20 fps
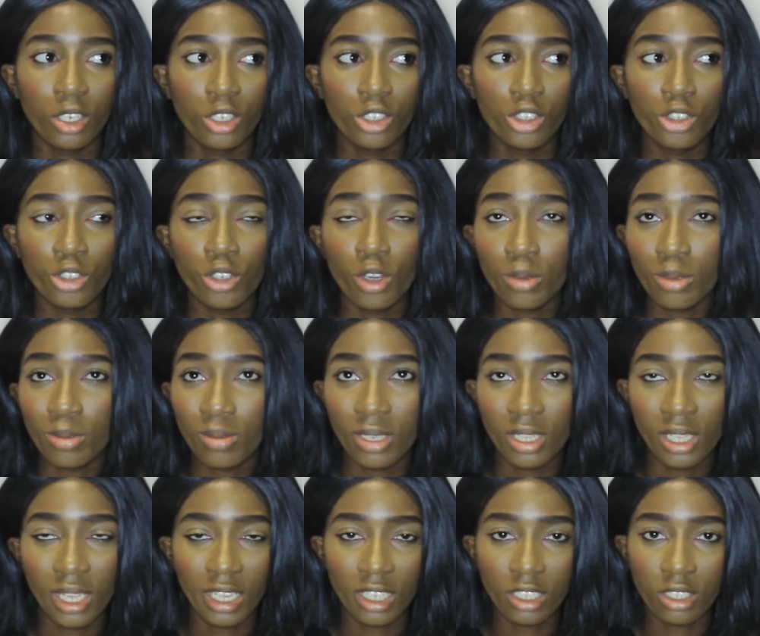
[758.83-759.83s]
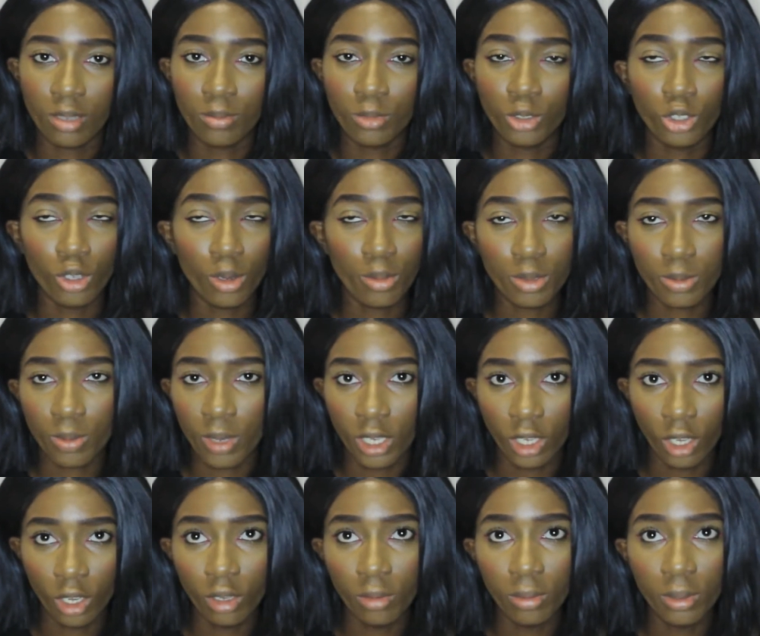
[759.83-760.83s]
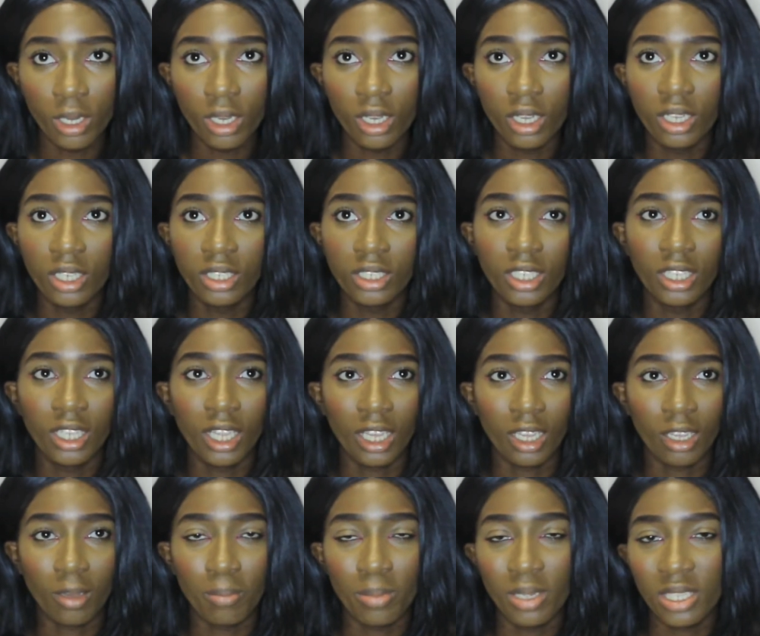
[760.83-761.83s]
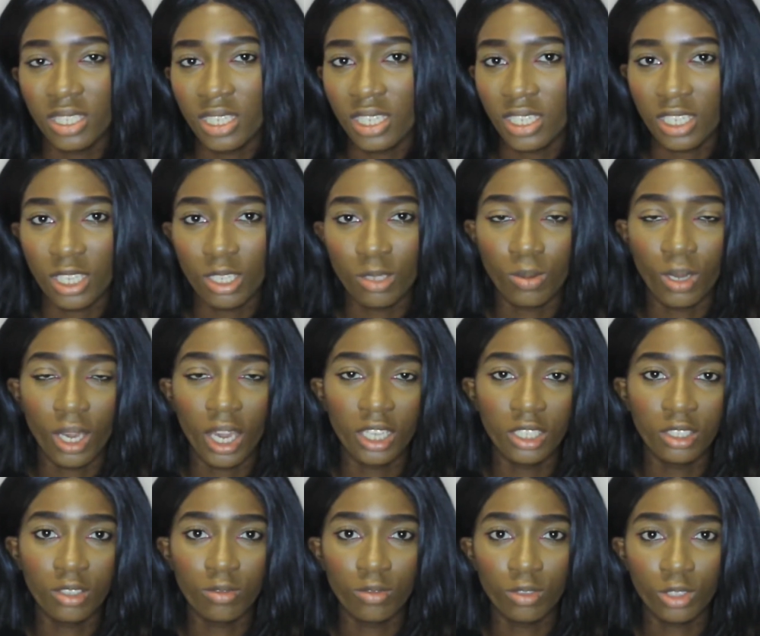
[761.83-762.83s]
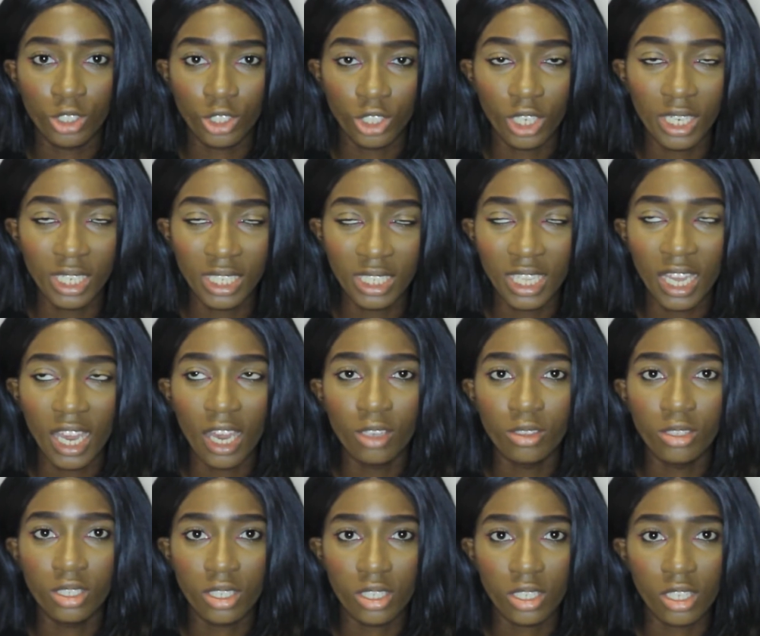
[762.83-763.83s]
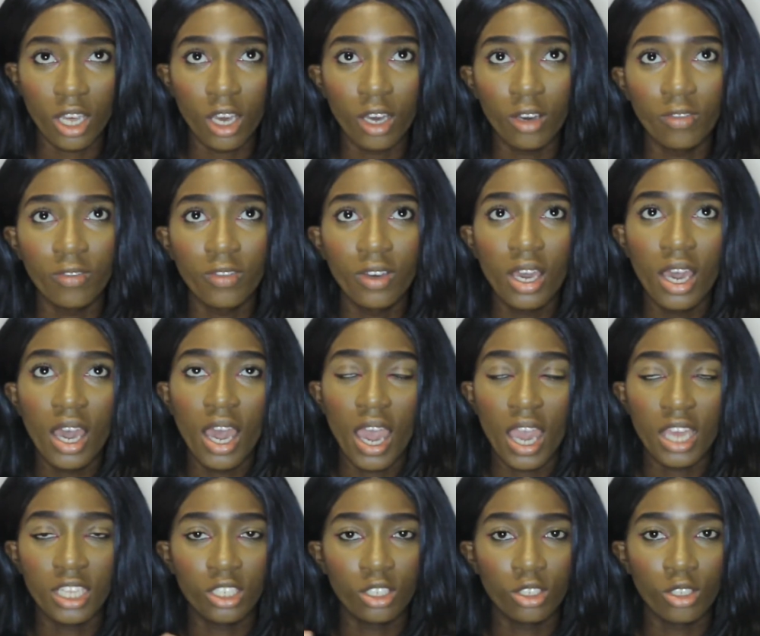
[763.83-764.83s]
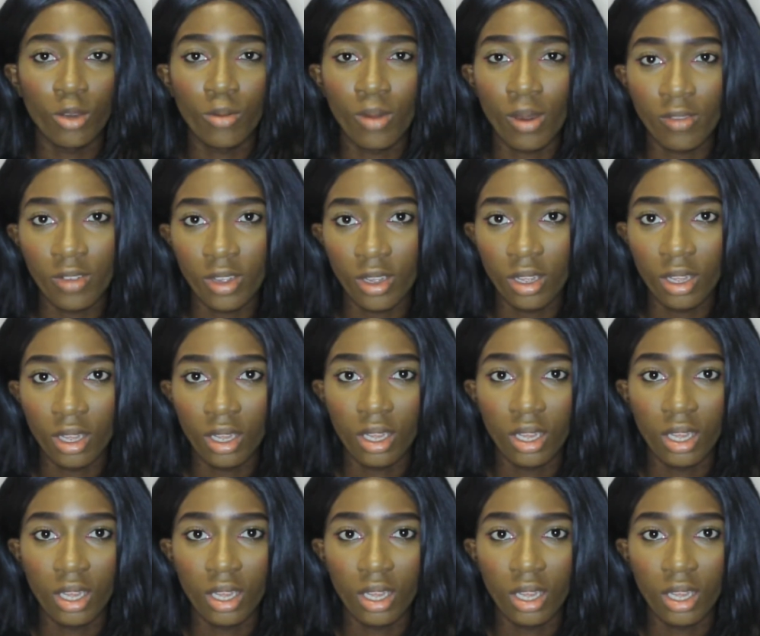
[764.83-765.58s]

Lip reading: shops were like, some shops weren't open and like businesses were kind of shutting down and stuff. I didn't know whether